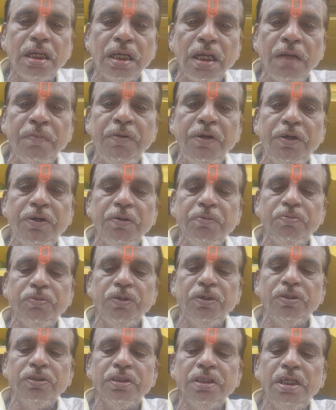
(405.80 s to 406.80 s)
came into
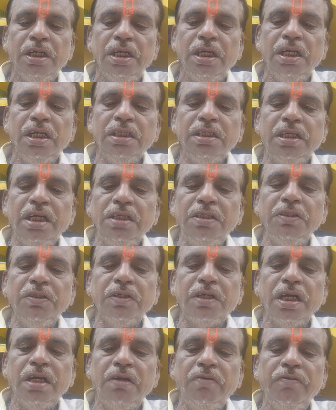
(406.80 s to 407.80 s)
force, then
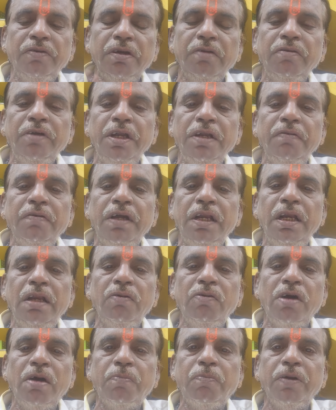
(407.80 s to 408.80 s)
you can very
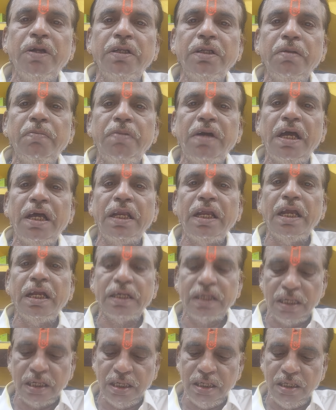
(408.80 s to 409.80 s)
well open the bare
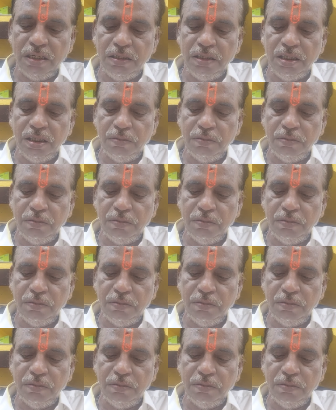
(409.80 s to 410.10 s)
act and